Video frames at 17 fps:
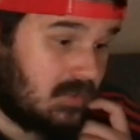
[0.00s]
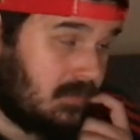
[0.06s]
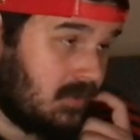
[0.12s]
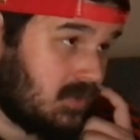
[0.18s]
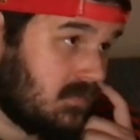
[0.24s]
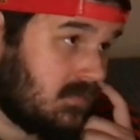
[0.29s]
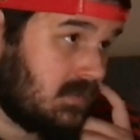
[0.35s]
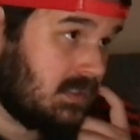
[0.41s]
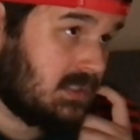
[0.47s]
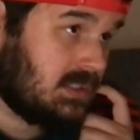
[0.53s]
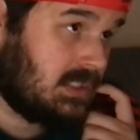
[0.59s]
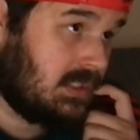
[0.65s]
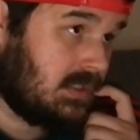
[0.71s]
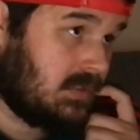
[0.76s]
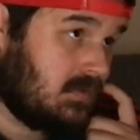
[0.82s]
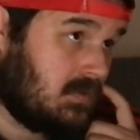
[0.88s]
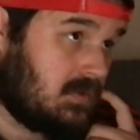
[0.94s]
to push for this
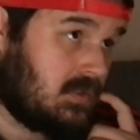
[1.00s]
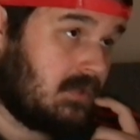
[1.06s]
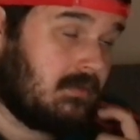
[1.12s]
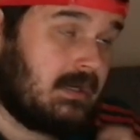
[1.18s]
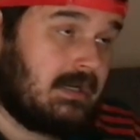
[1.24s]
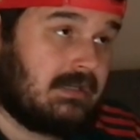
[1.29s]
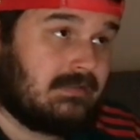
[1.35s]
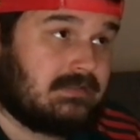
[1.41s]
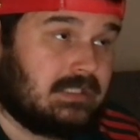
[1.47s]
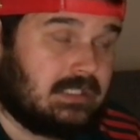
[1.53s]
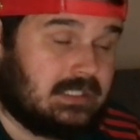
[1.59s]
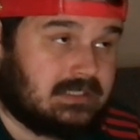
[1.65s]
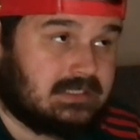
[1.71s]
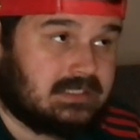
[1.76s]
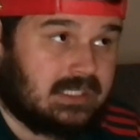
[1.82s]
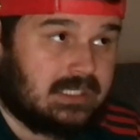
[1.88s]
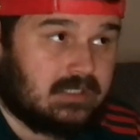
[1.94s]
deal, no matter if de
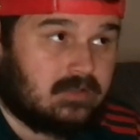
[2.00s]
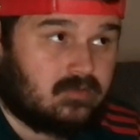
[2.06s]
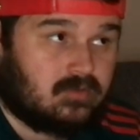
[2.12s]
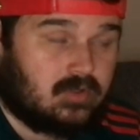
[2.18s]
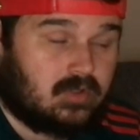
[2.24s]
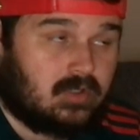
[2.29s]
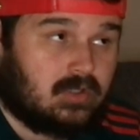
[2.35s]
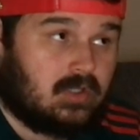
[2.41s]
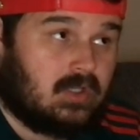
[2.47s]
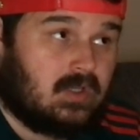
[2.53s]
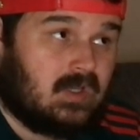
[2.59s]
Ligt staying or not.